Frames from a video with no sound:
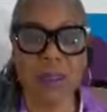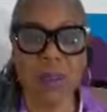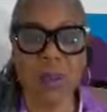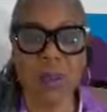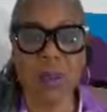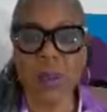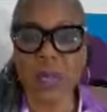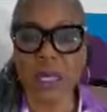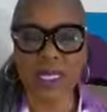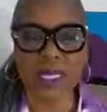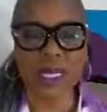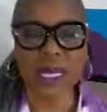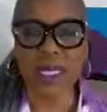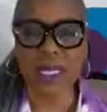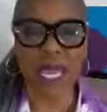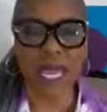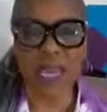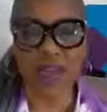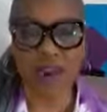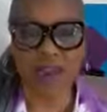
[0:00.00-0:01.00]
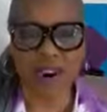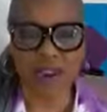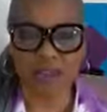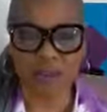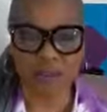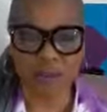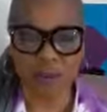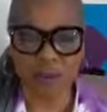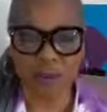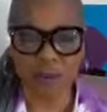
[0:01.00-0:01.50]
What can I
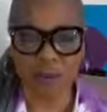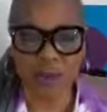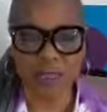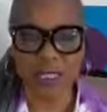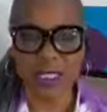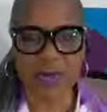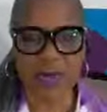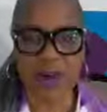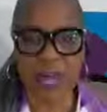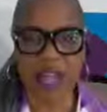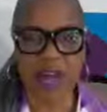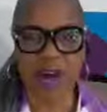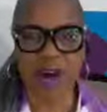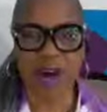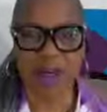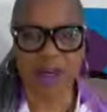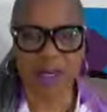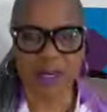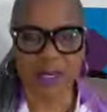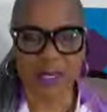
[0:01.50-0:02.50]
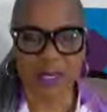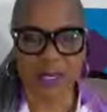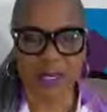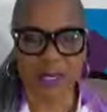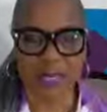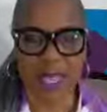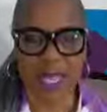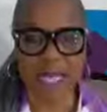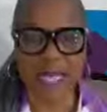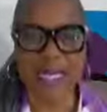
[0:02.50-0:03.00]
offer? What is my offering?
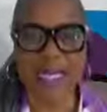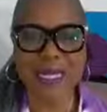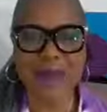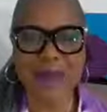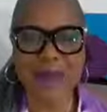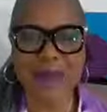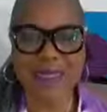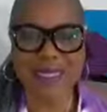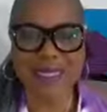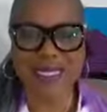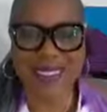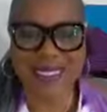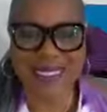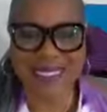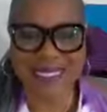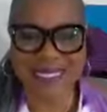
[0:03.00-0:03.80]
Hi, Kimberly.